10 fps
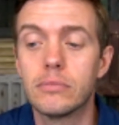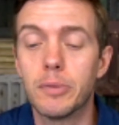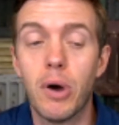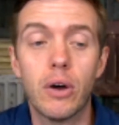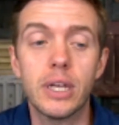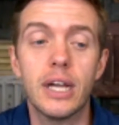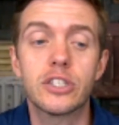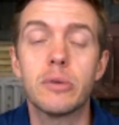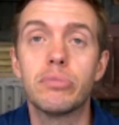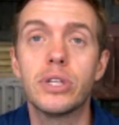the party
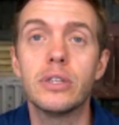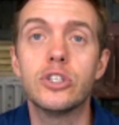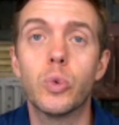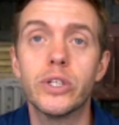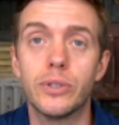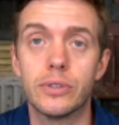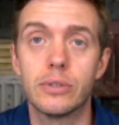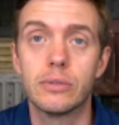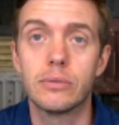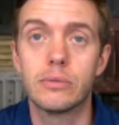has completely dwindled.
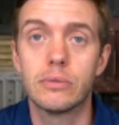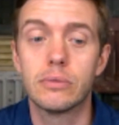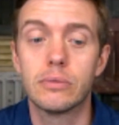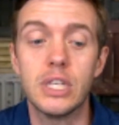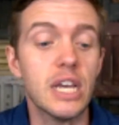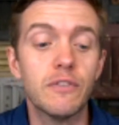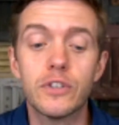The